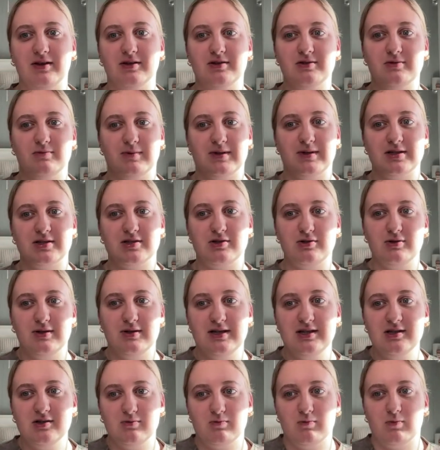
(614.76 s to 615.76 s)
revealed where
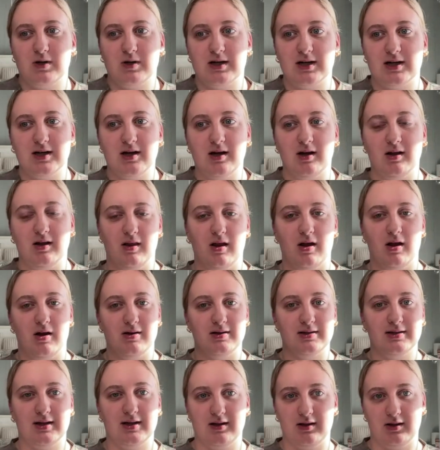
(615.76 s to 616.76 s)
students were
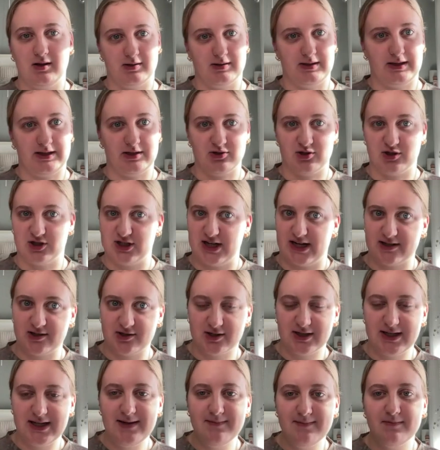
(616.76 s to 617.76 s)
along a learning
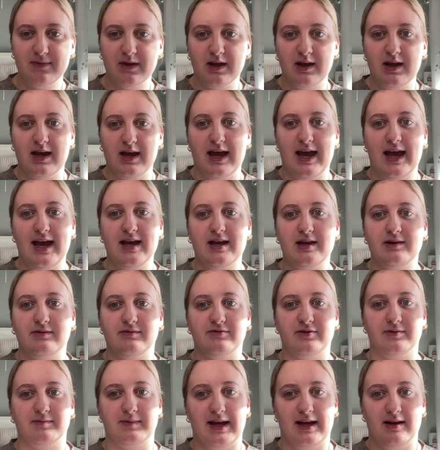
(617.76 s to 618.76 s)
trajectory
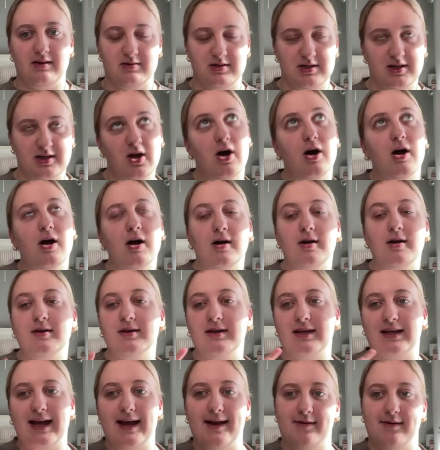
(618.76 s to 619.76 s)
and from counting all
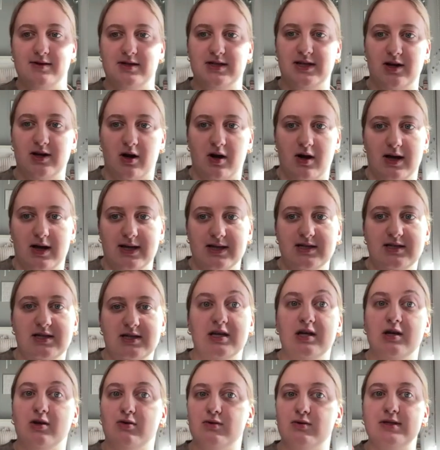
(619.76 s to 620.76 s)
to counting on
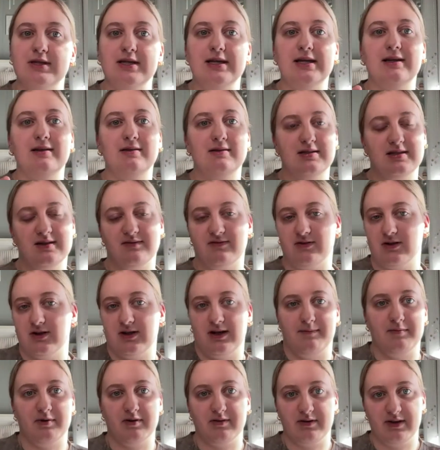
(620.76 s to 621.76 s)
to using different
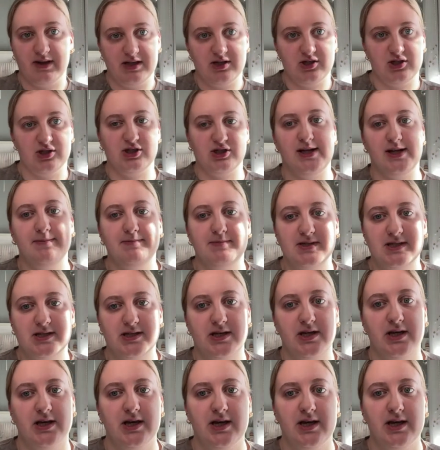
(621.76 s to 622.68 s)
number relationships.